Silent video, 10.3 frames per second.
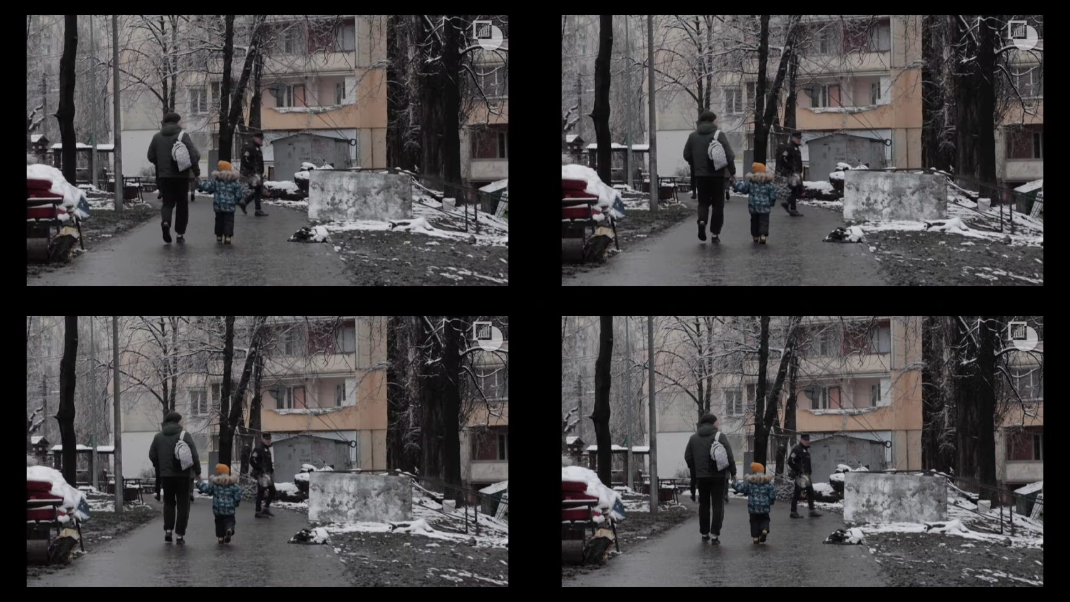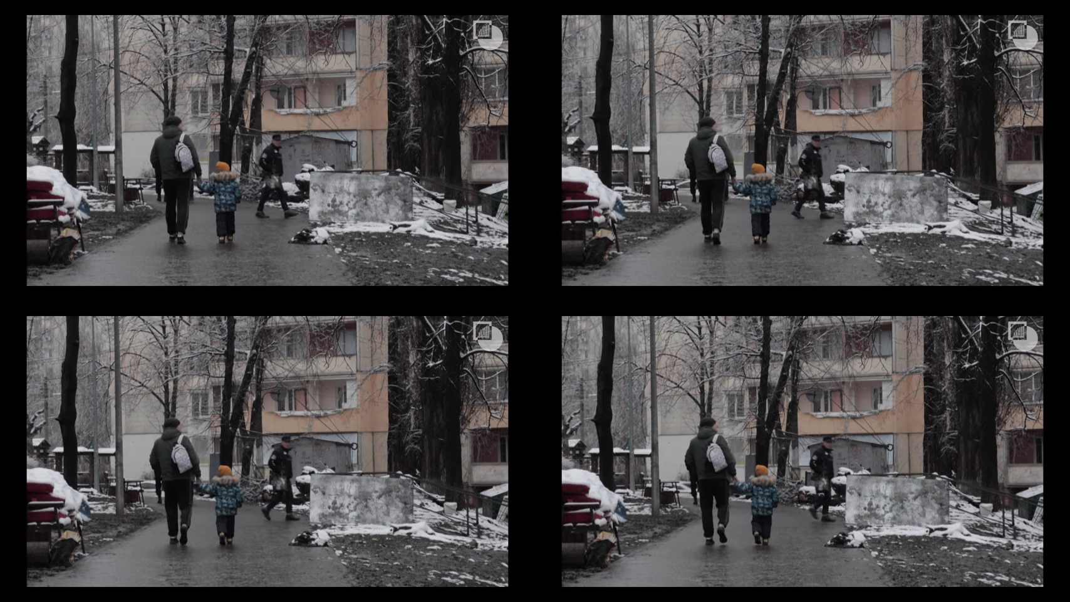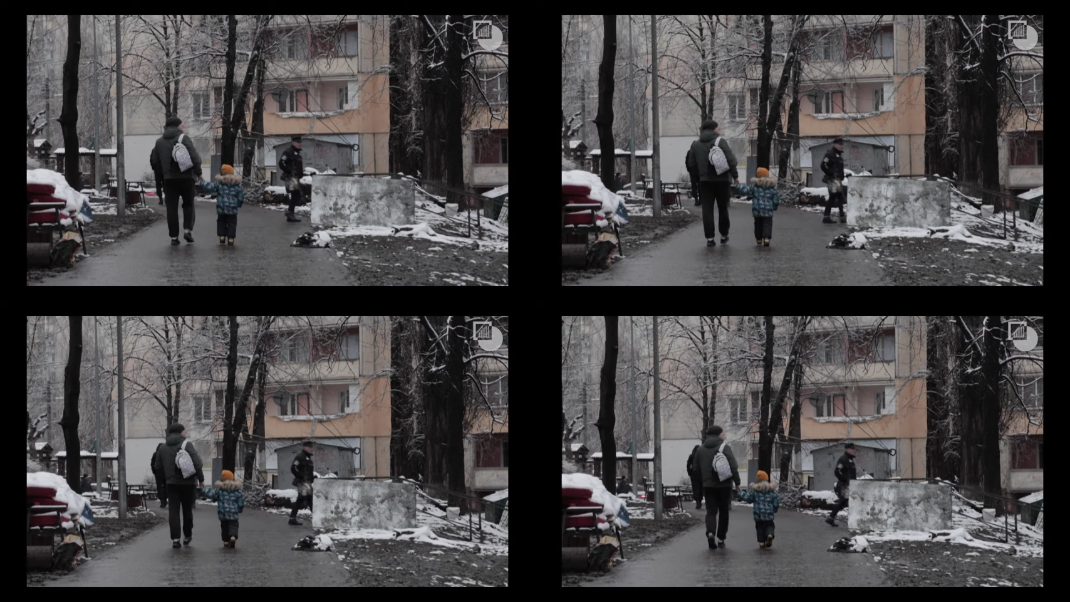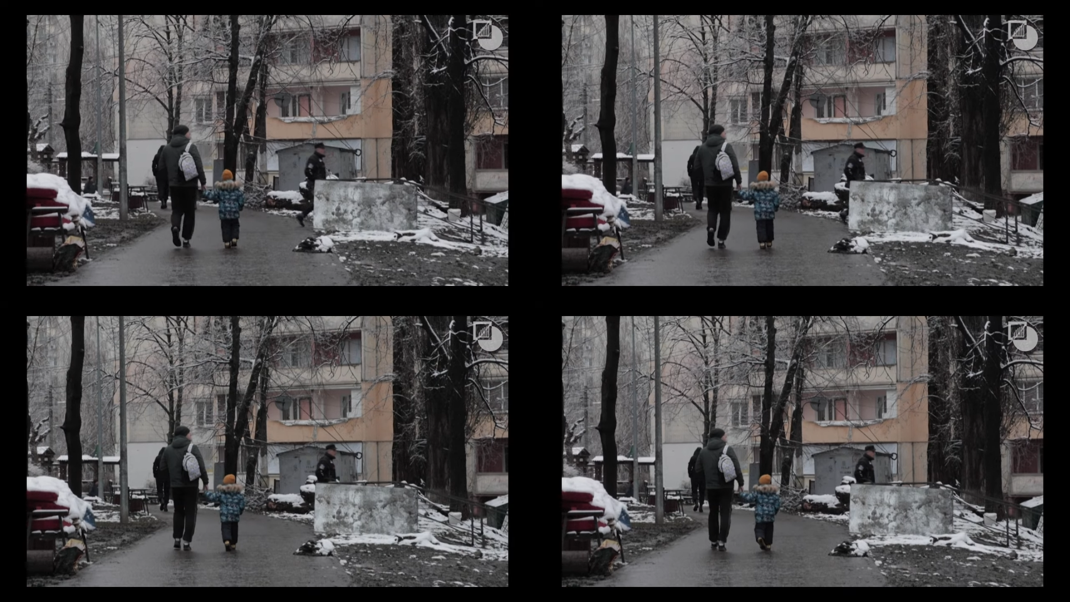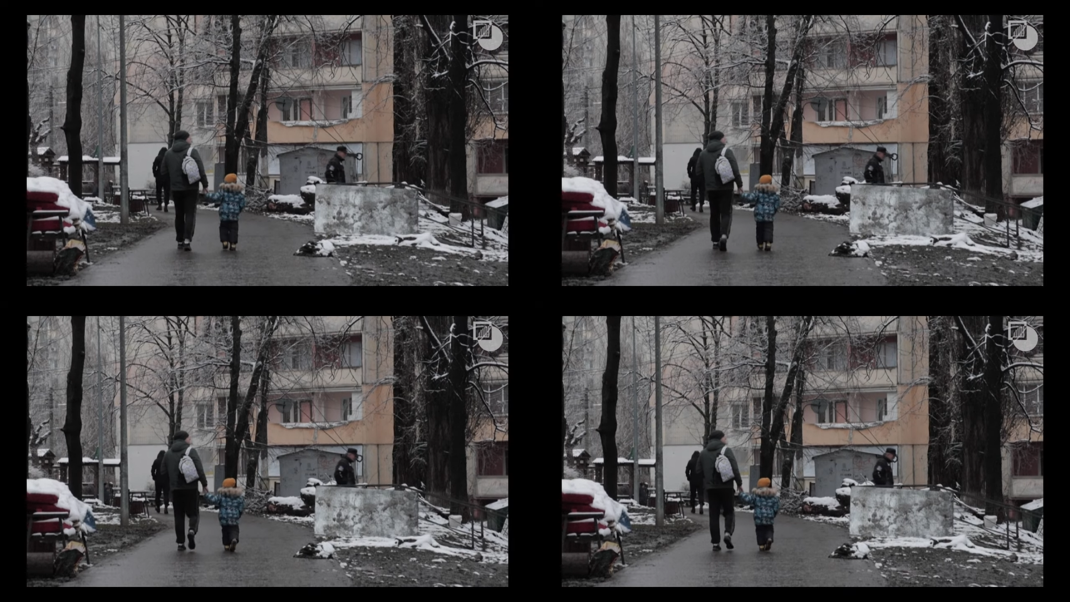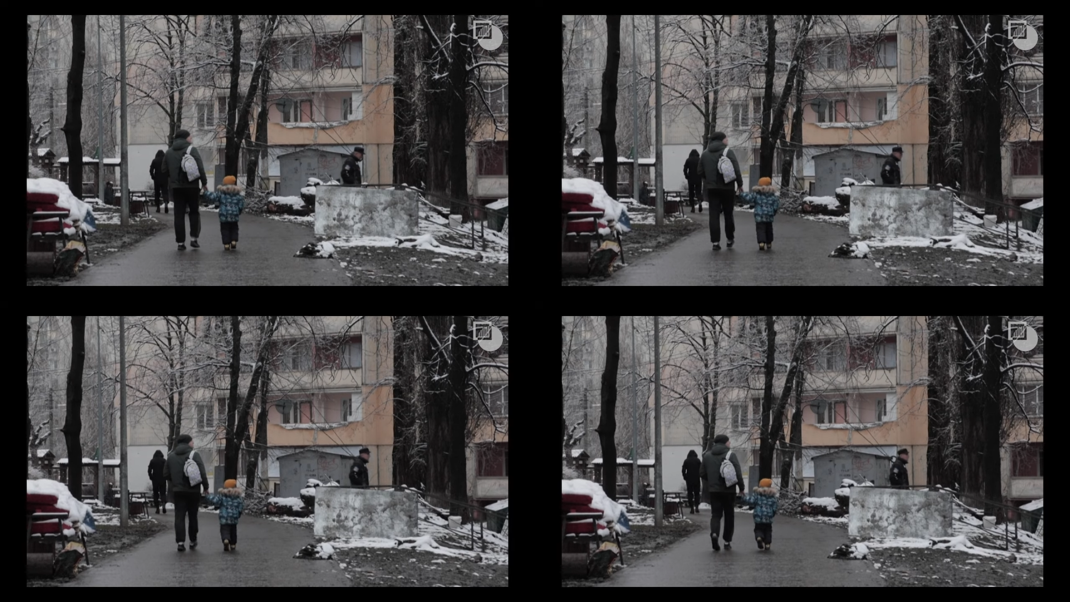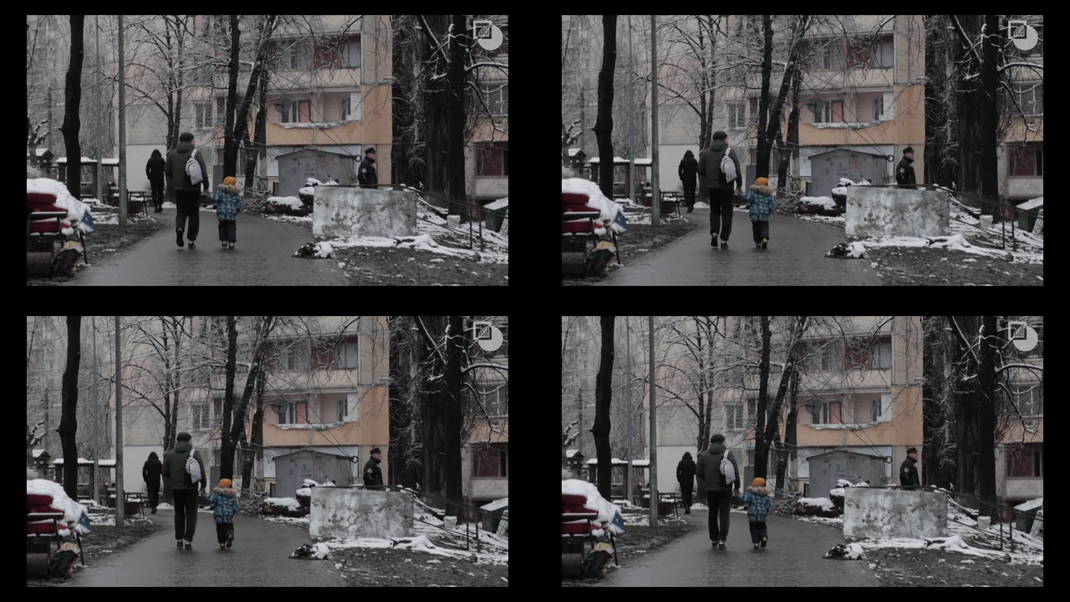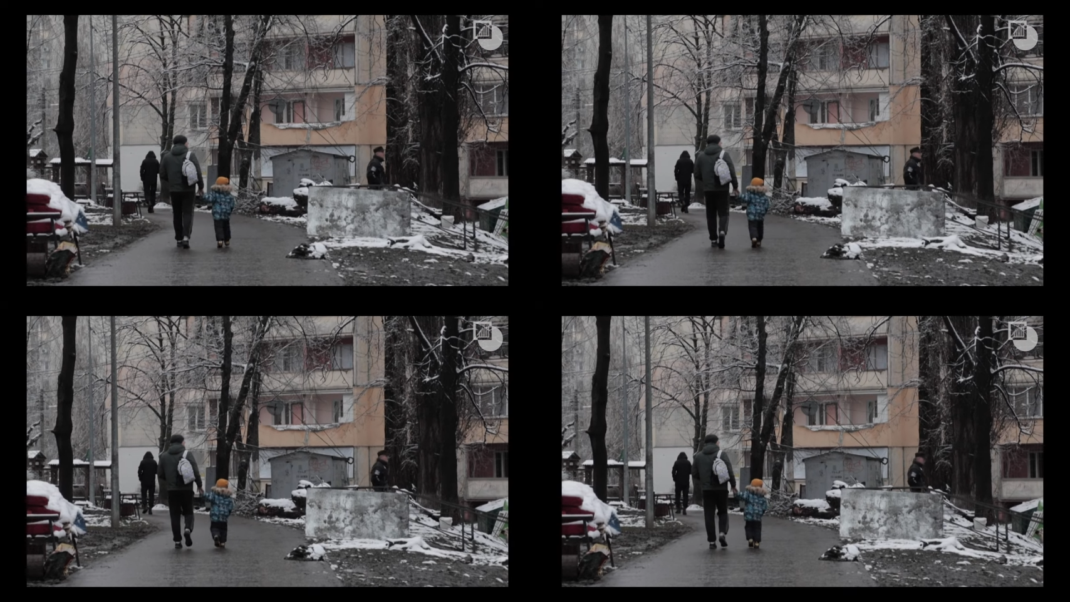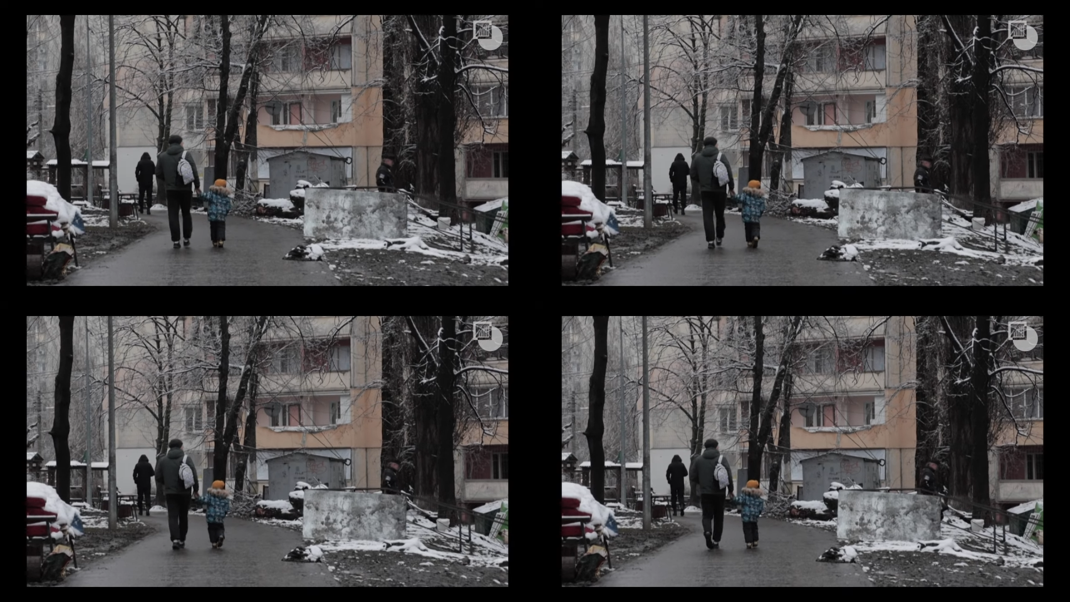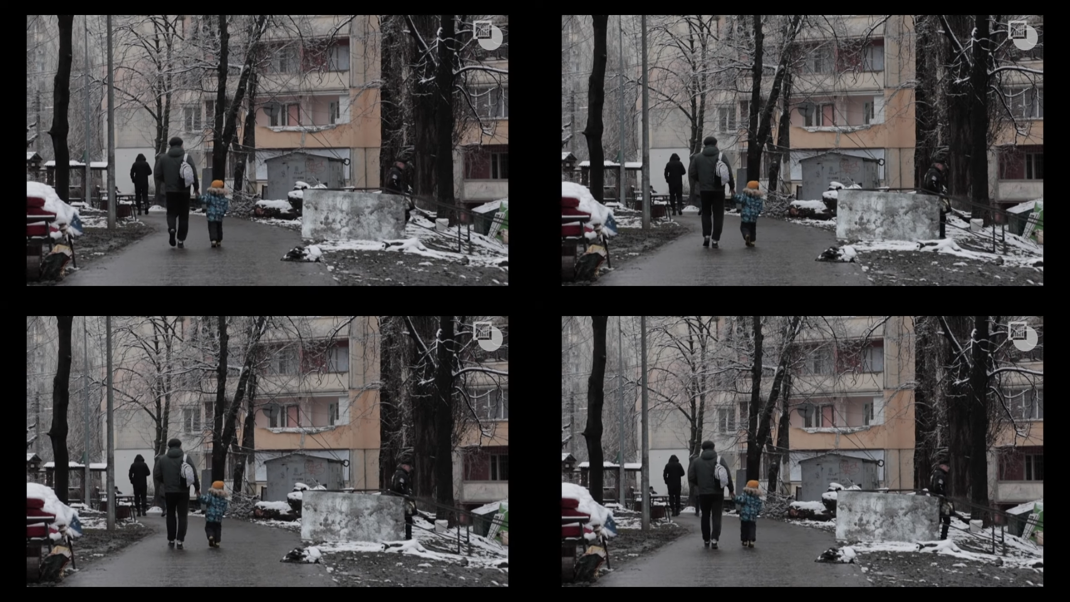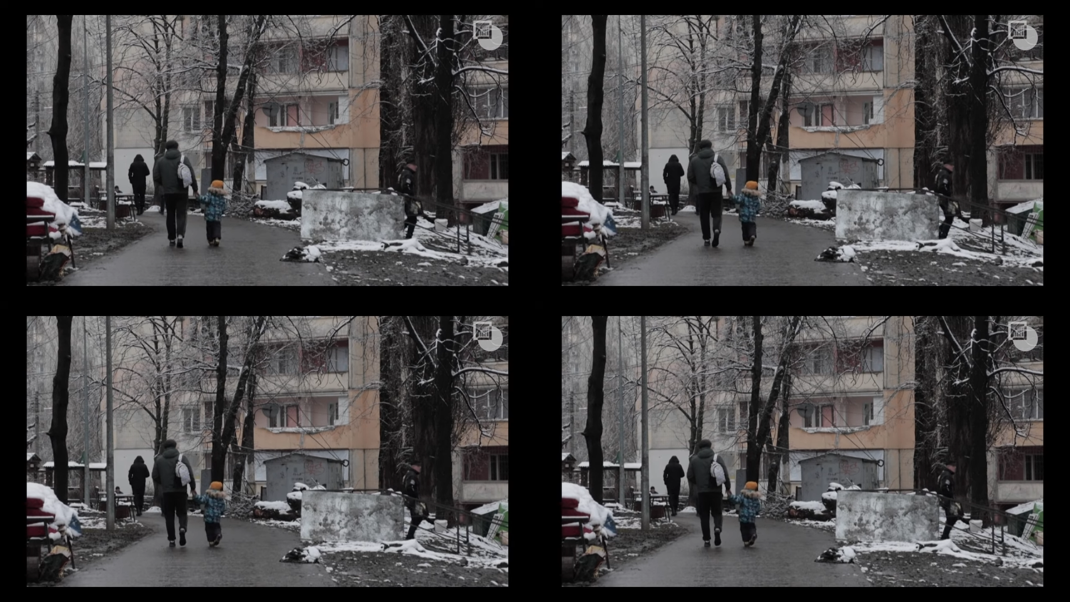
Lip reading: (no speaker visible)